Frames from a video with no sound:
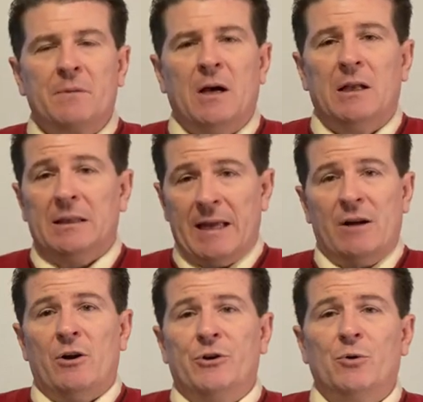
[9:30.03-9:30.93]
uh, late
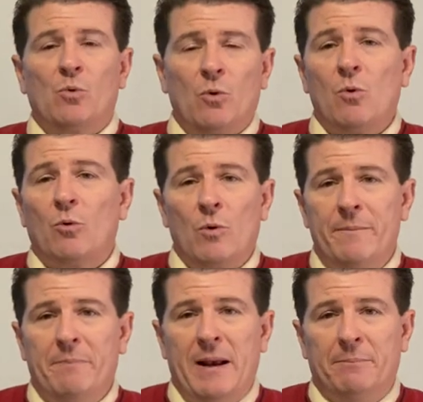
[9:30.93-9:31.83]
on your World War
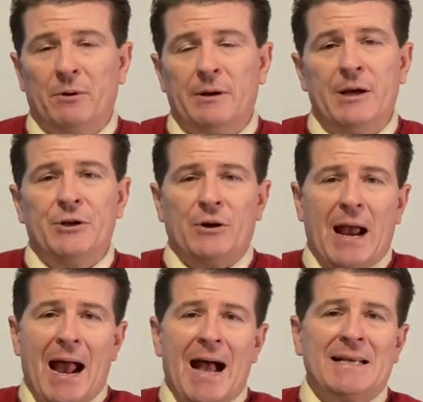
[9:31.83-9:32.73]
One paper, and you're
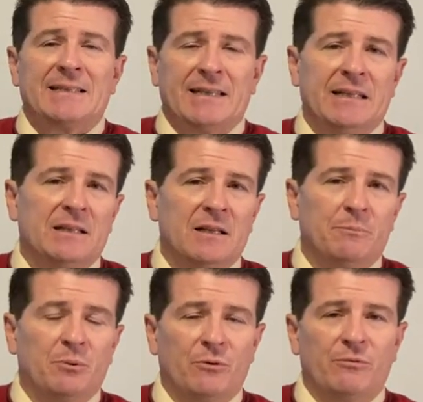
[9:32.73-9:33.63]
asking the
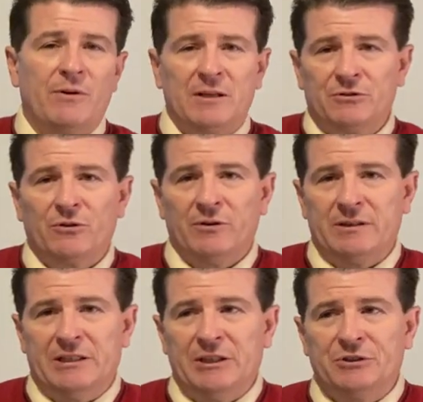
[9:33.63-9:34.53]
professor or the
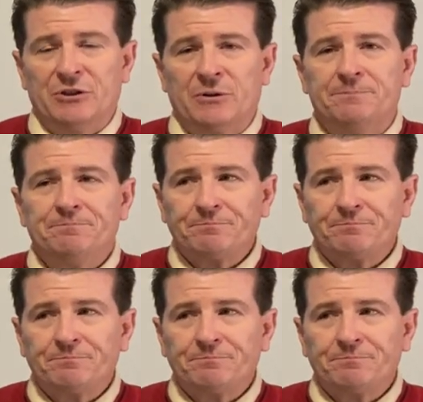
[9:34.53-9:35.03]
teacher